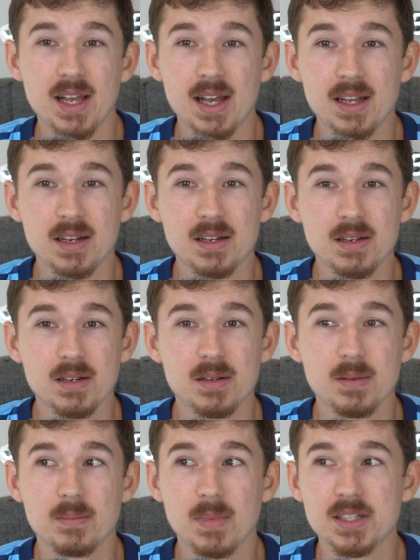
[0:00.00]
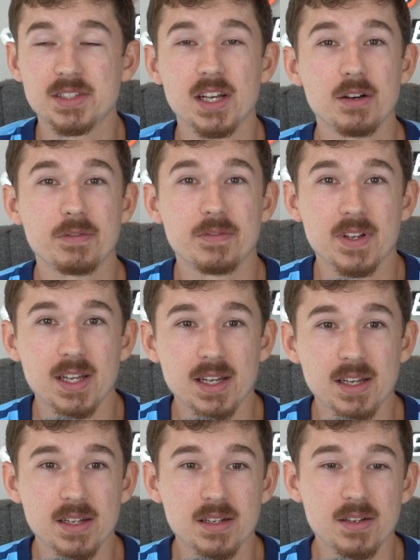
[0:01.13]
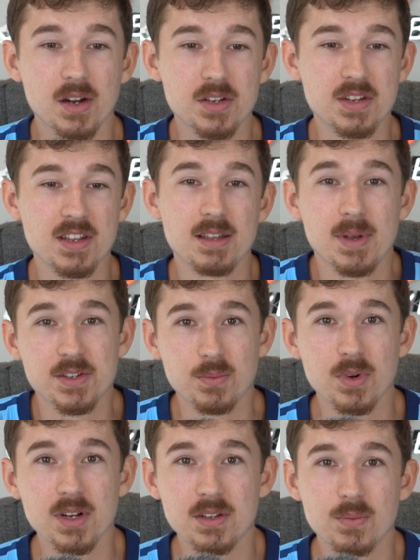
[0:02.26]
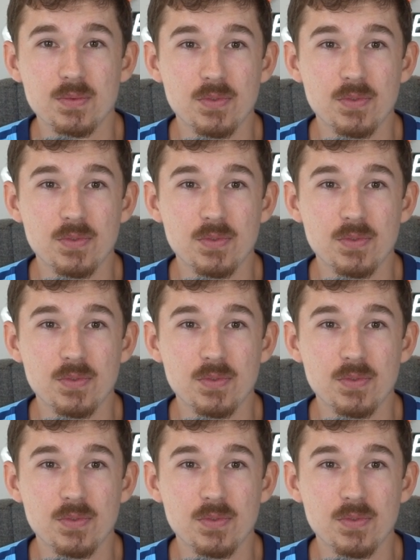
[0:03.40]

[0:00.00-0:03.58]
that myself and our team has worked